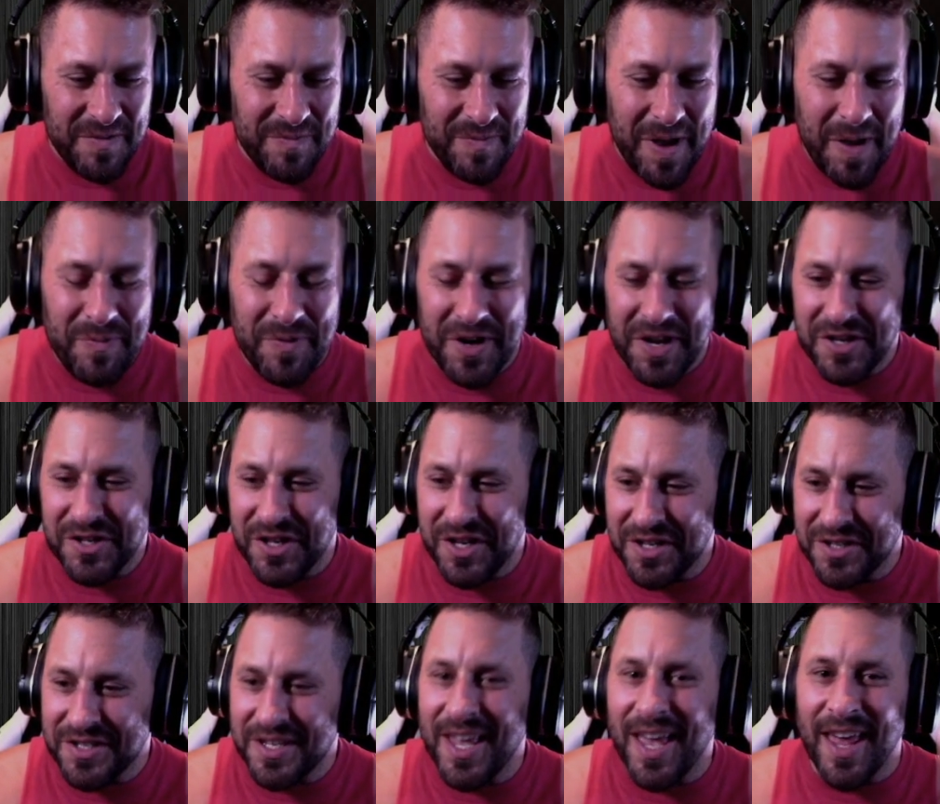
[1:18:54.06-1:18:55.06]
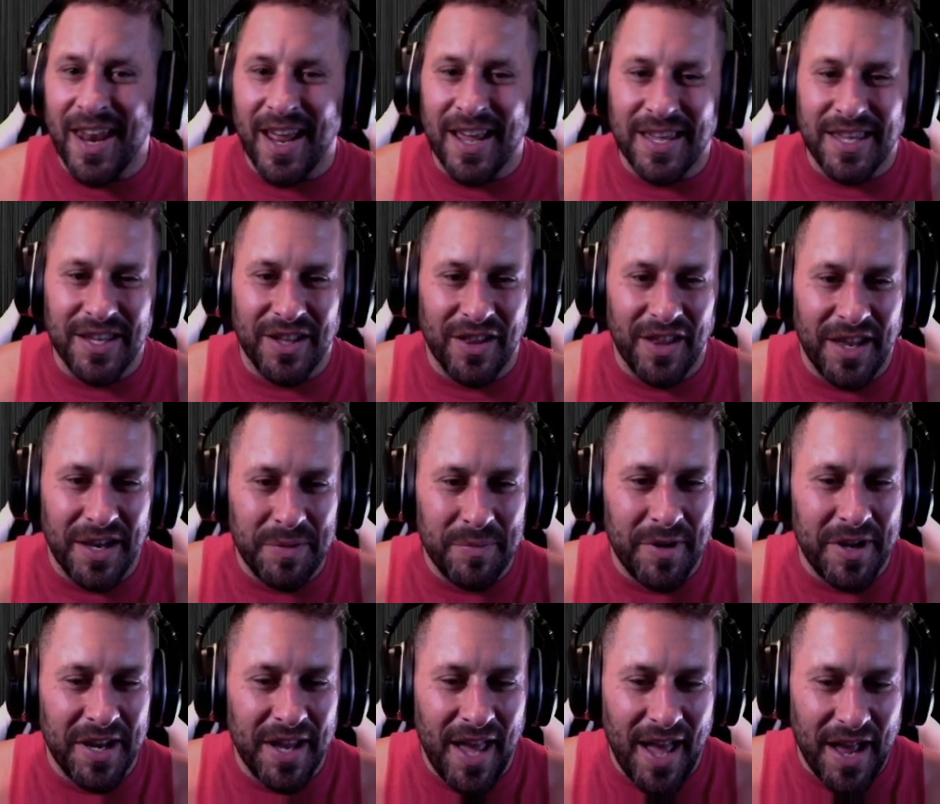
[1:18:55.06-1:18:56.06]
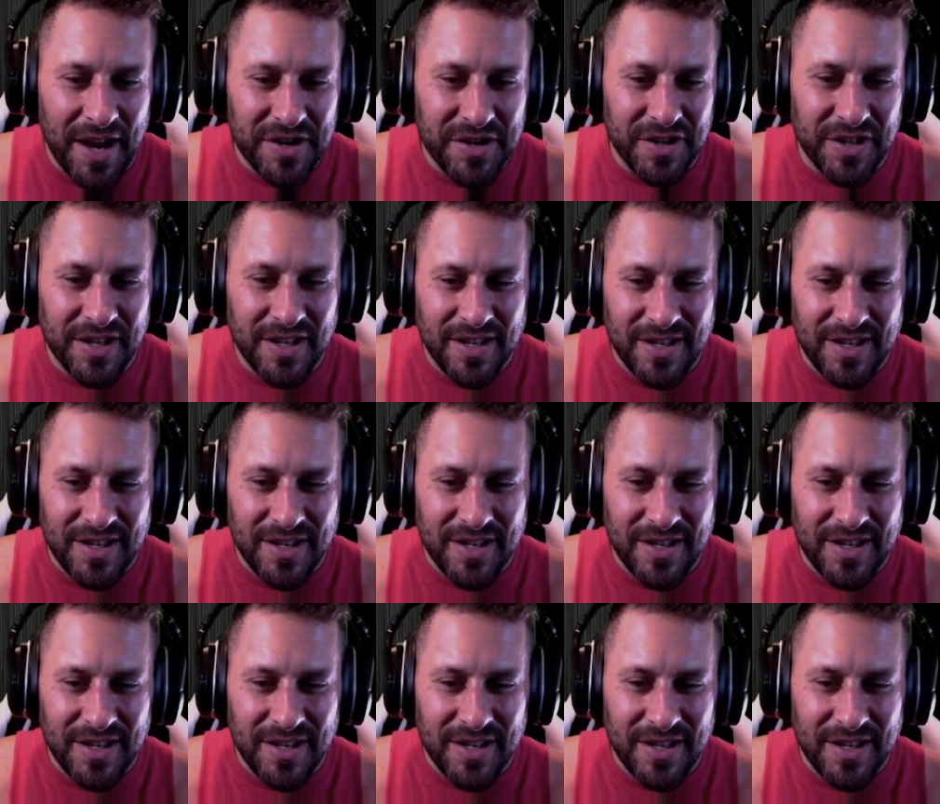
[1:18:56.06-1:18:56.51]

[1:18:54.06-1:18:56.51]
My prediction is, can I kill anybody, actually?